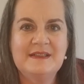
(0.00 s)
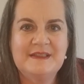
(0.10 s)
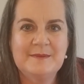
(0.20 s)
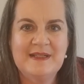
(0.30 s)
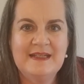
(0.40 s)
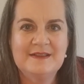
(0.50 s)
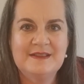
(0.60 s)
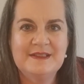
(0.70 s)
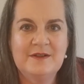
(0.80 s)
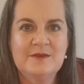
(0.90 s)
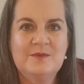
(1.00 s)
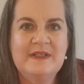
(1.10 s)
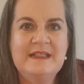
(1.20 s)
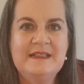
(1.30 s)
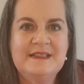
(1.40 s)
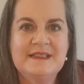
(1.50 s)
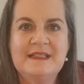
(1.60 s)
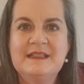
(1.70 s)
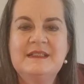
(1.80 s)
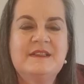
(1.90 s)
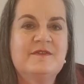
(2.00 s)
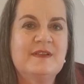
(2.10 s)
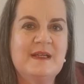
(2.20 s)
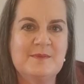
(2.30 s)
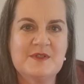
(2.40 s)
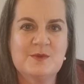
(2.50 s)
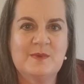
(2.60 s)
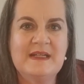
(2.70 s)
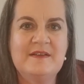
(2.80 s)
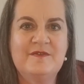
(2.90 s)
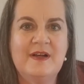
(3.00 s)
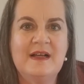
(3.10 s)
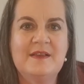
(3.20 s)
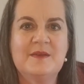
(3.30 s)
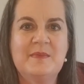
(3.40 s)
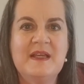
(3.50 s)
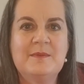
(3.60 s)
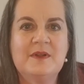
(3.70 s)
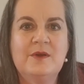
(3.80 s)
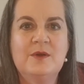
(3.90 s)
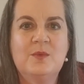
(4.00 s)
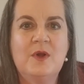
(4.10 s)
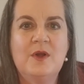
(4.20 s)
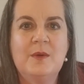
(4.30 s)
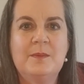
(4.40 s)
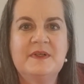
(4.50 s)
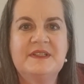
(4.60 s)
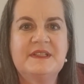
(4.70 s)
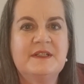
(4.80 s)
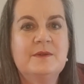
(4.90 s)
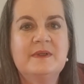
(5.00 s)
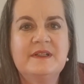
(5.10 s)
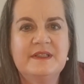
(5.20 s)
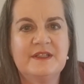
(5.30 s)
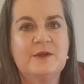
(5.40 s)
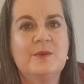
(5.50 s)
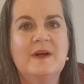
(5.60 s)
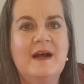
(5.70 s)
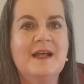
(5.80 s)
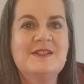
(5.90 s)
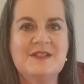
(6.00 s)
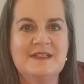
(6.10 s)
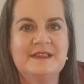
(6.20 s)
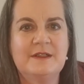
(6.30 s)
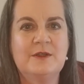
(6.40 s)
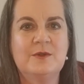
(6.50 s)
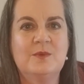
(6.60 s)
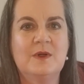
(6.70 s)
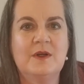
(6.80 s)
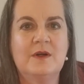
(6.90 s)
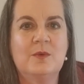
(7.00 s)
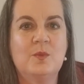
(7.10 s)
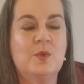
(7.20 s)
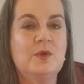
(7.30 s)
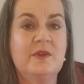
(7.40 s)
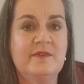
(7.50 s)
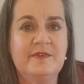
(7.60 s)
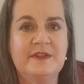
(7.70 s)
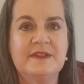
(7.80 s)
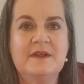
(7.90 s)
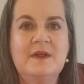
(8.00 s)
as the play goes on, we see this flipped. We find the people who were pursuers, who were hunters, who were wolves,